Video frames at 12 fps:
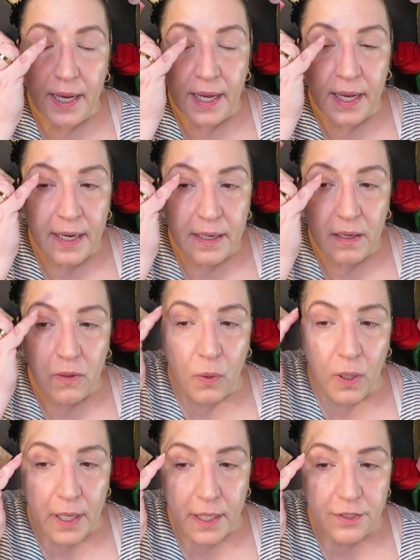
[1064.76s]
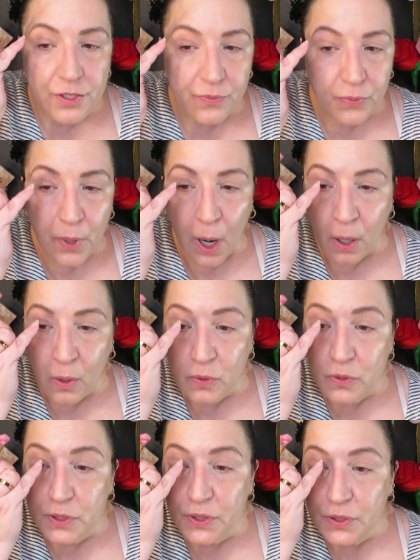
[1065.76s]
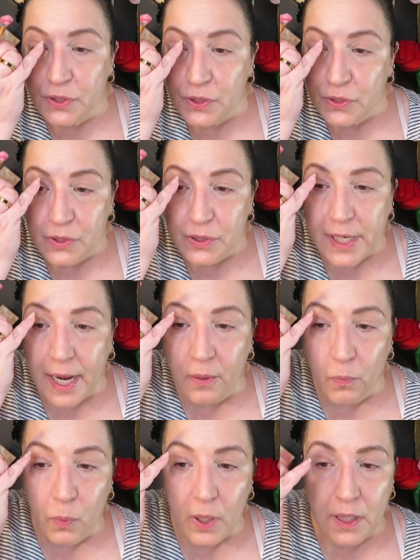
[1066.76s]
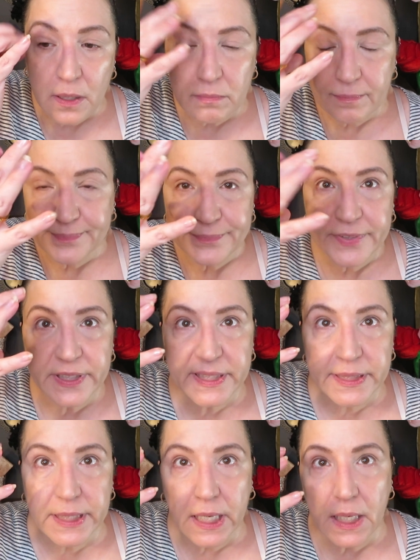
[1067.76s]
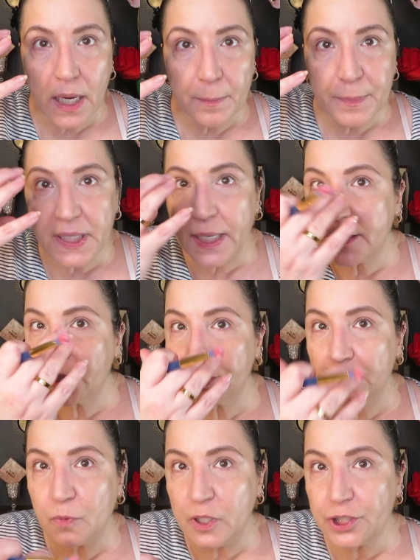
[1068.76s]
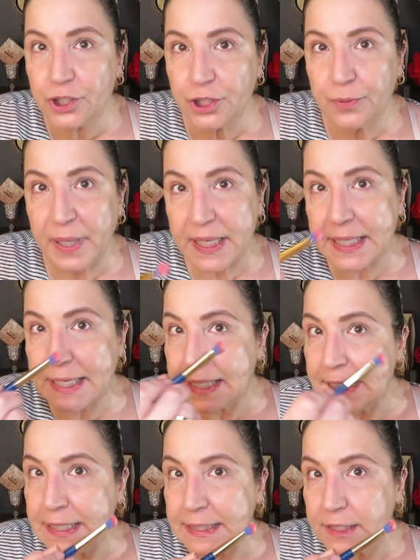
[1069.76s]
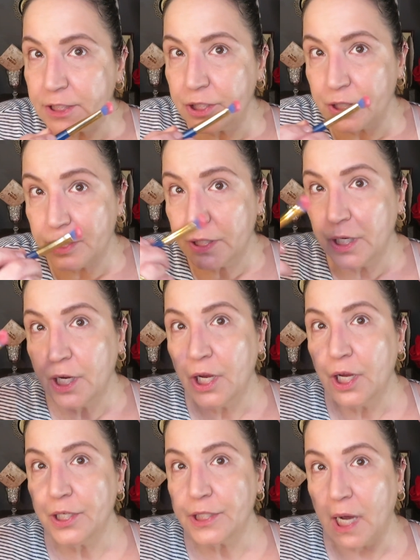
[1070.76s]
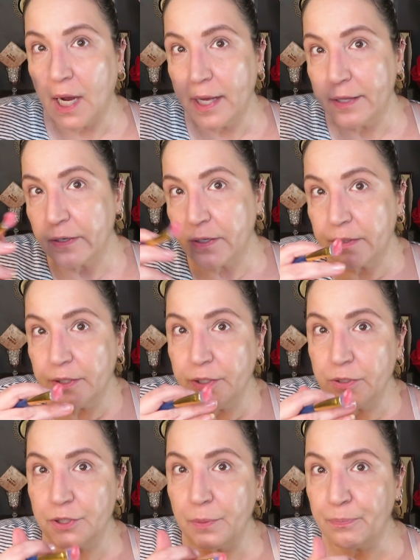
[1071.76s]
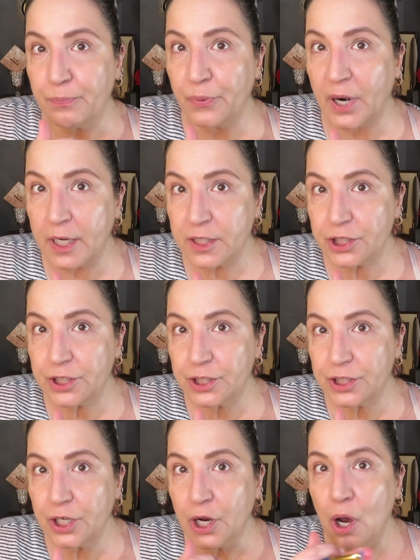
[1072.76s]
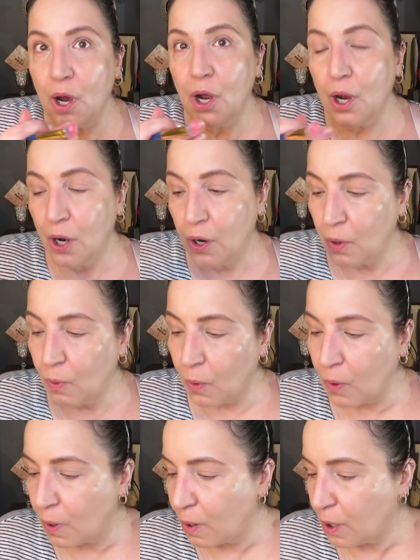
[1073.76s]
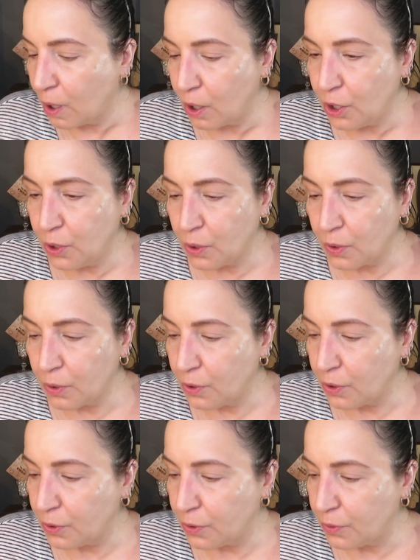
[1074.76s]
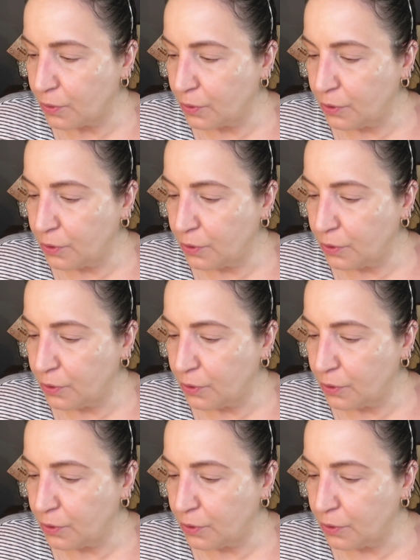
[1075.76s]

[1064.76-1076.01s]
and according to Rose, it will suck up the extra moisture, making it easier to either use a brush or your